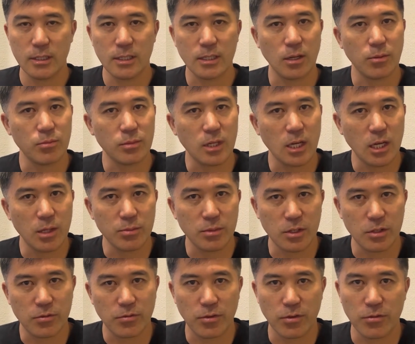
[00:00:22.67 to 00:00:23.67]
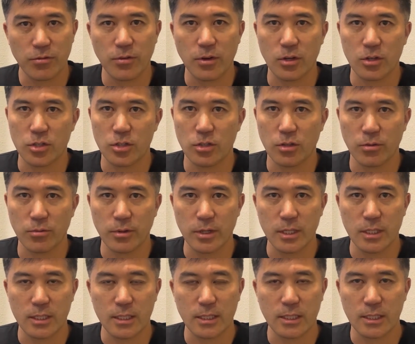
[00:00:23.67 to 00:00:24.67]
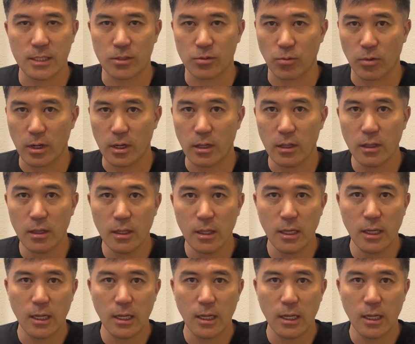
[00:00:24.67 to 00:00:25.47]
sometimes it's for functional reasons as well.